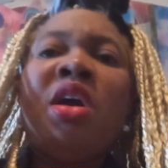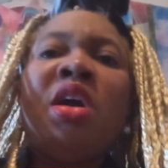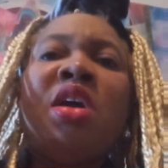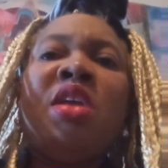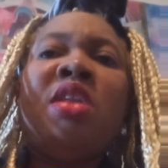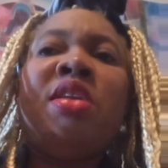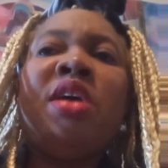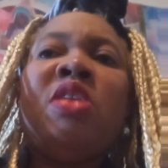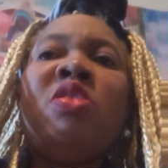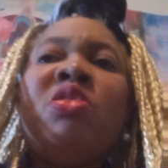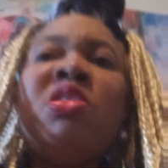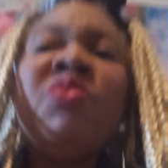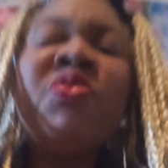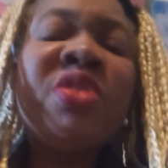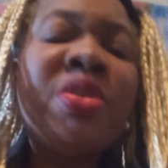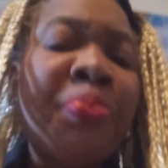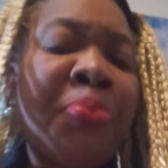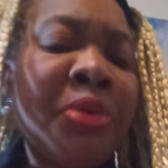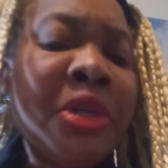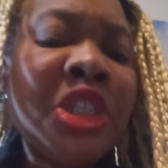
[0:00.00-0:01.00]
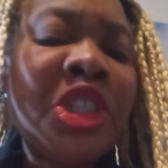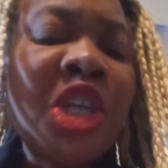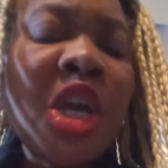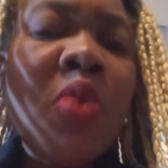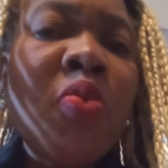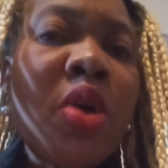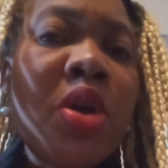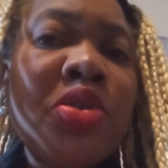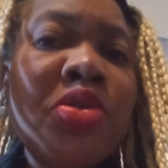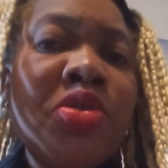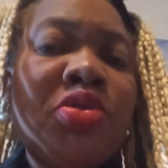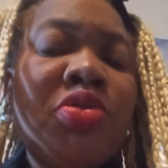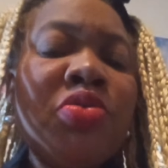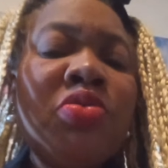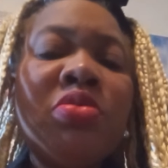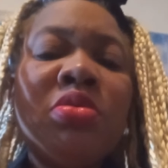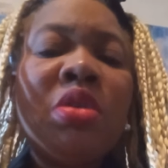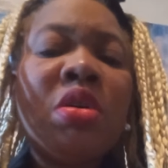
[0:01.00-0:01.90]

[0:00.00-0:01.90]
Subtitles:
and they don't even appreciate what you do.